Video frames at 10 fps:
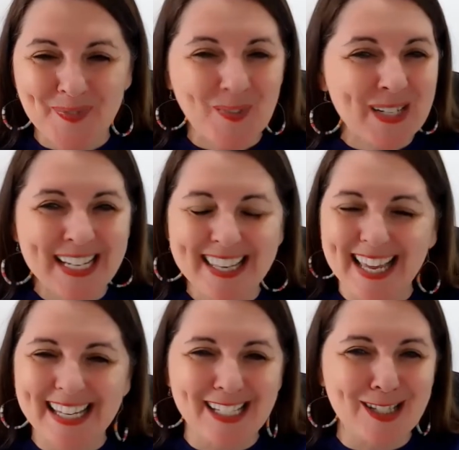What do you
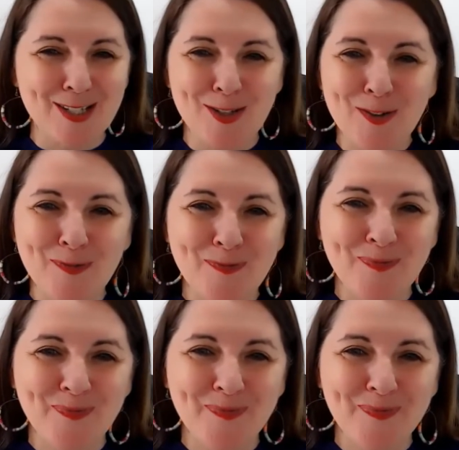think you'd do?
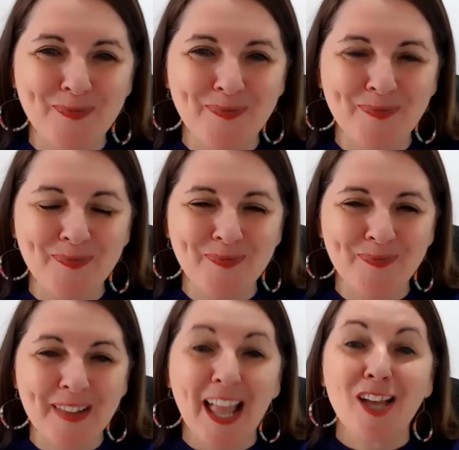
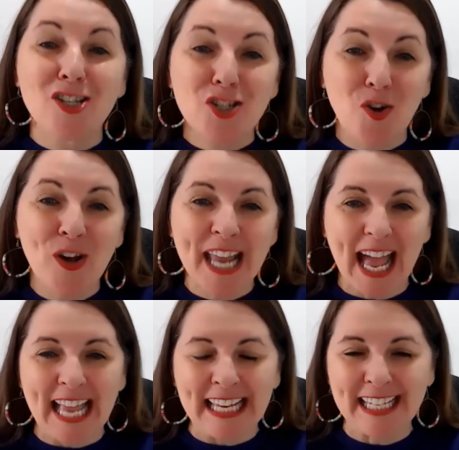Sean
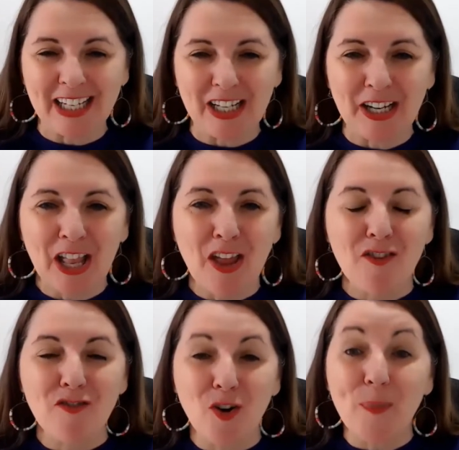Anker
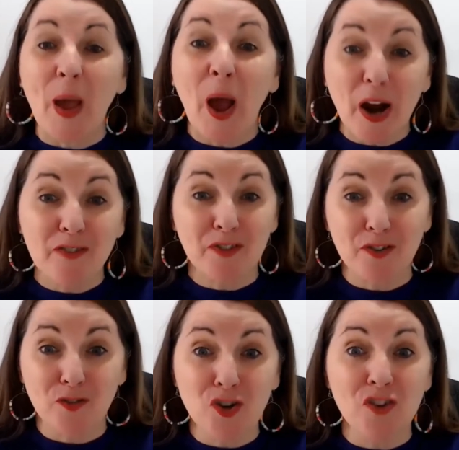from the
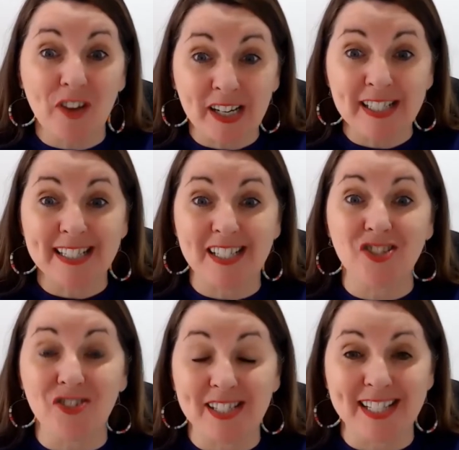Harvard
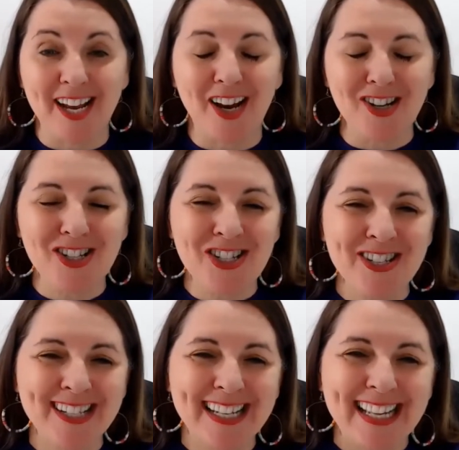University's research,
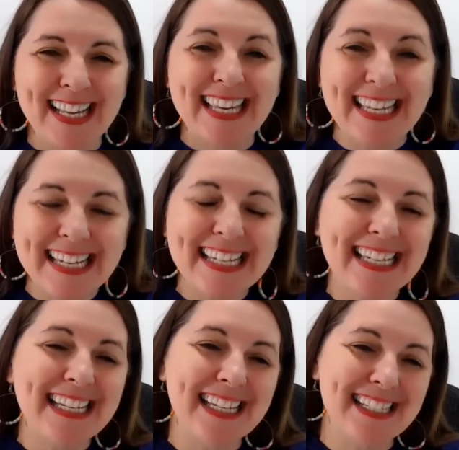
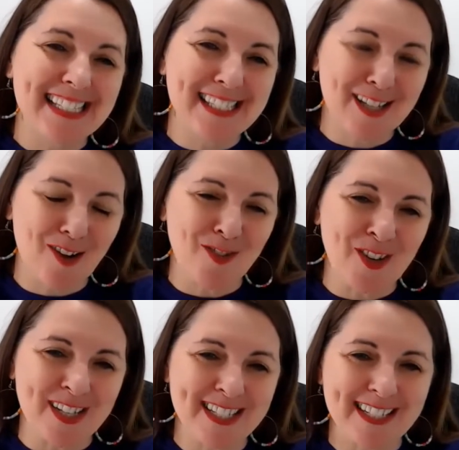he
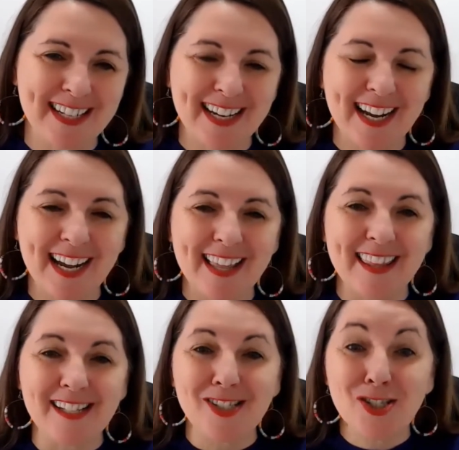discovered
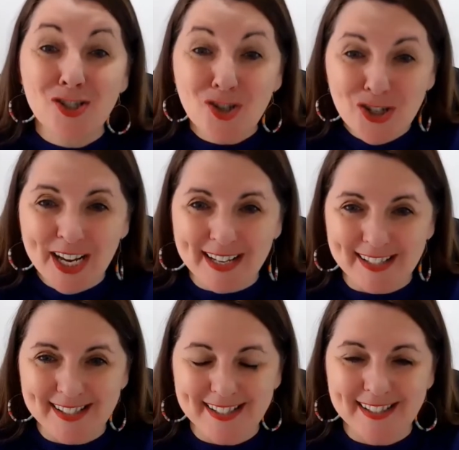that students